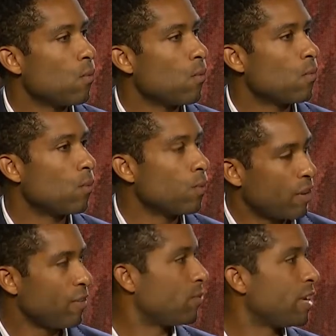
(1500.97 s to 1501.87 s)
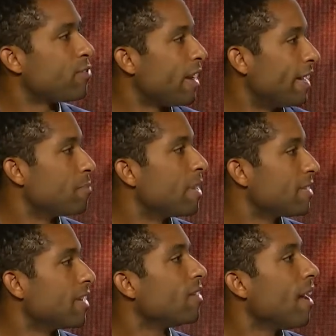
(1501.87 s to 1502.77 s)
we're redefining best
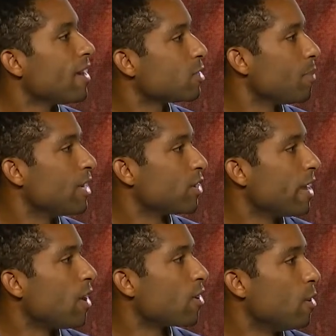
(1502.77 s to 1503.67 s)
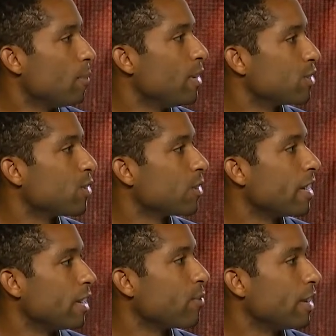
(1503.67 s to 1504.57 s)
in class based on how companies are
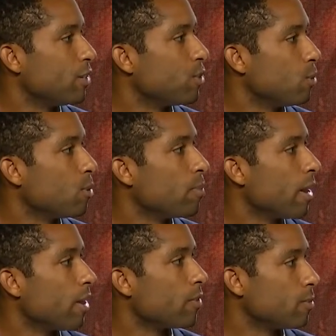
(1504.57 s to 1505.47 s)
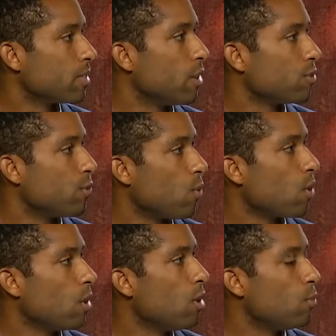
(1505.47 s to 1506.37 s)
getting ready to prepare themselves
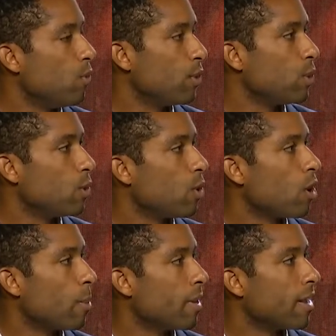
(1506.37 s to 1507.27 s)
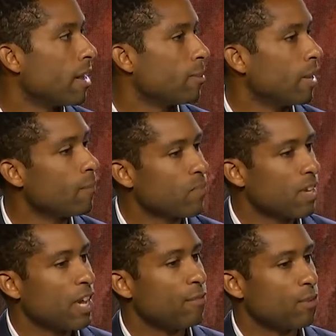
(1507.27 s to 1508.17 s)
for moving to a low carbon economy.
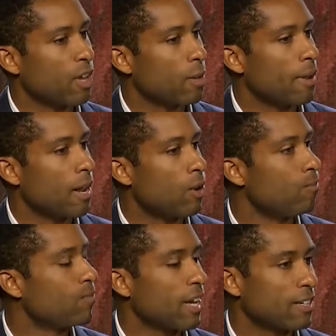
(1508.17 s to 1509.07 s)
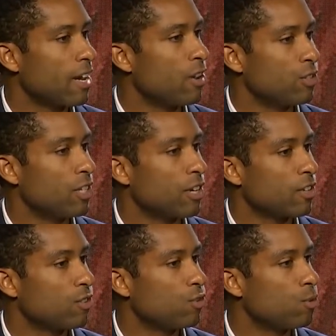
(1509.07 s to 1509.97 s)
If you think about technology and
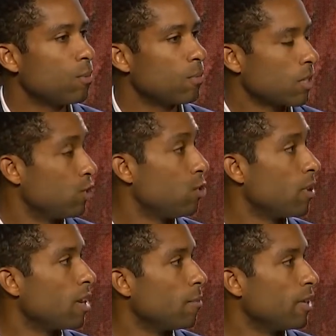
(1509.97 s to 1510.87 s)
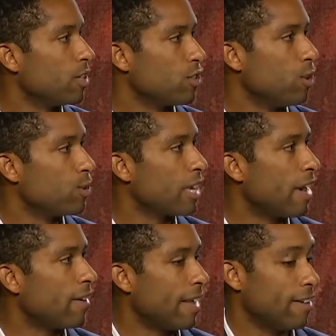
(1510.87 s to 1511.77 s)
consumer companies, those
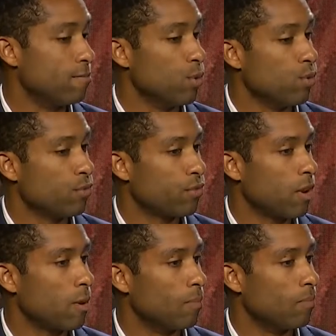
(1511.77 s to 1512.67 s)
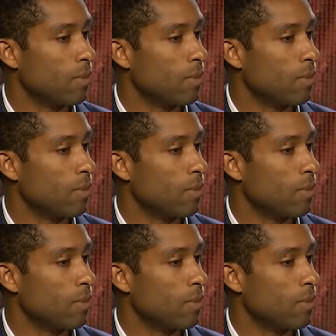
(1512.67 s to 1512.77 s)
have moved from